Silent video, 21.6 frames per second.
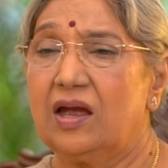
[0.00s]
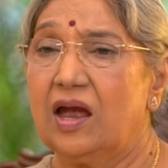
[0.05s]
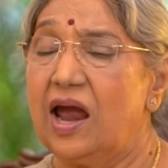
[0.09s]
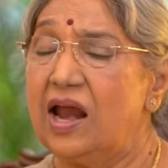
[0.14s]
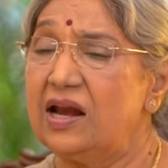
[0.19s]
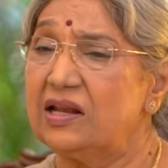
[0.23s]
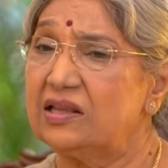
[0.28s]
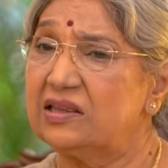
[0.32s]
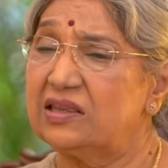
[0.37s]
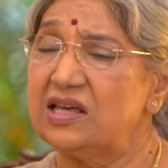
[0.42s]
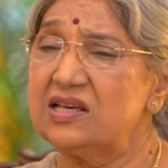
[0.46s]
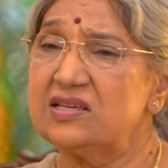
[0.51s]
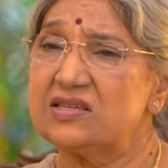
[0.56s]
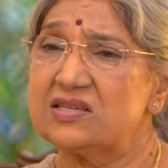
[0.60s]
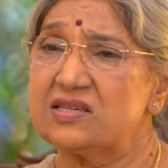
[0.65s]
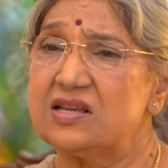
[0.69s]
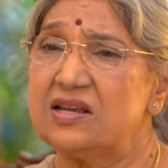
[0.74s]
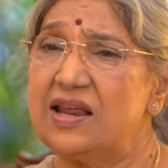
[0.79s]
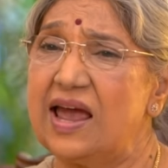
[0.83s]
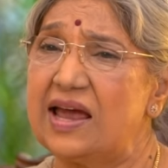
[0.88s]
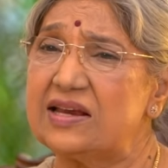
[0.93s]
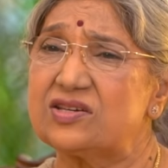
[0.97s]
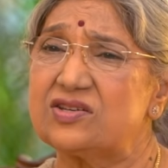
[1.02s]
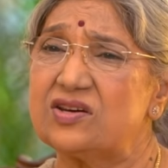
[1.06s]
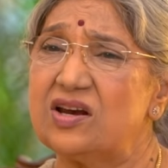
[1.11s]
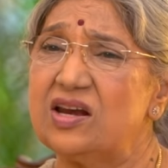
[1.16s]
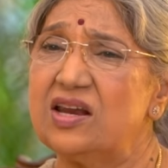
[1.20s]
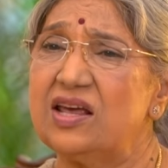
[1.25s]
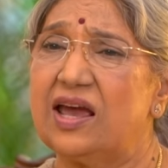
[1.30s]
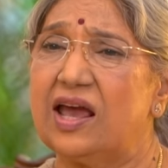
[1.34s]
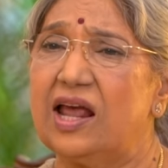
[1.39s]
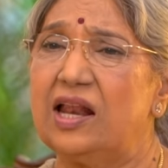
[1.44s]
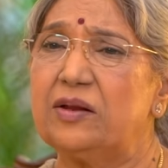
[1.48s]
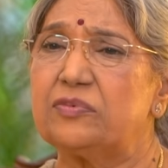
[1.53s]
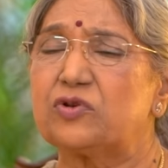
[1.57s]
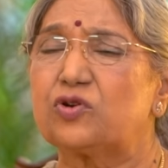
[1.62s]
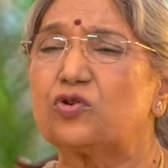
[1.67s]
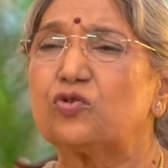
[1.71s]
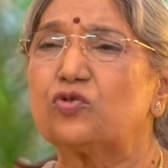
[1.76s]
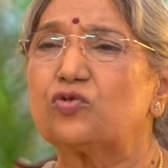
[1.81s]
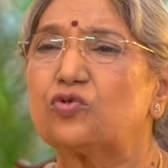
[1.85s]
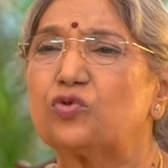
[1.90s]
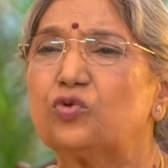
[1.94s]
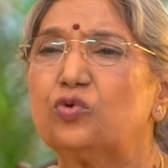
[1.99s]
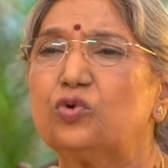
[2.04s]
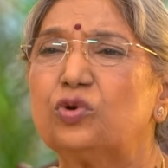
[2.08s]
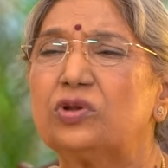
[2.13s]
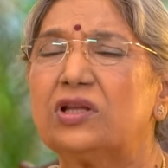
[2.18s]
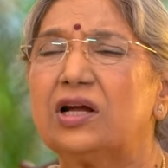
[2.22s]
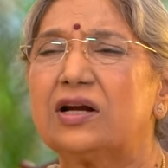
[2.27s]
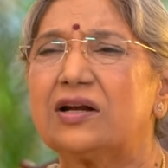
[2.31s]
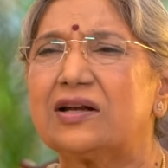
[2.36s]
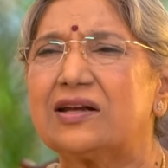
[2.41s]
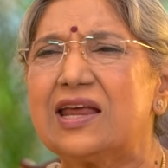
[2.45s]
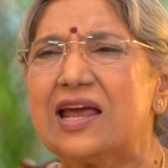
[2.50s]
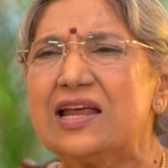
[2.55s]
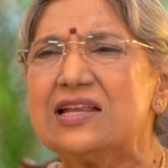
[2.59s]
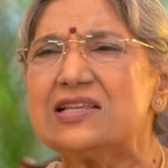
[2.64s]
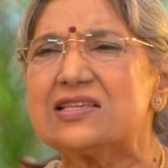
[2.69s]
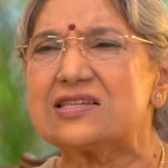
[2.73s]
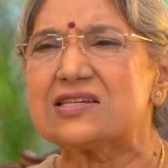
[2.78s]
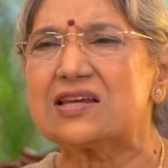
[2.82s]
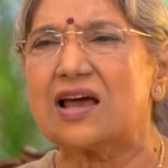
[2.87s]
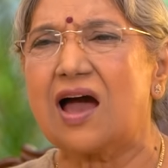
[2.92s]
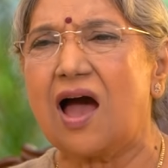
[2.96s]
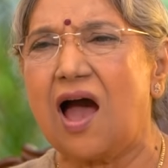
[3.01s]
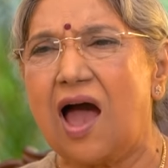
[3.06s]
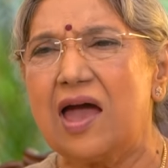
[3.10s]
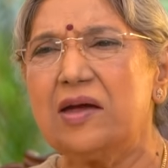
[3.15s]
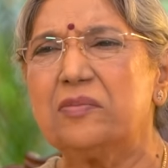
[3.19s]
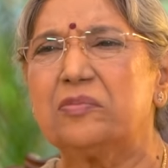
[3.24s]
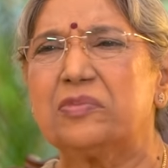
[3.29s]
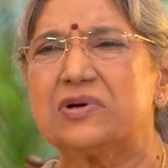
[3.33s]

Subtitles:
And this naturally helps to soothe the tensed eye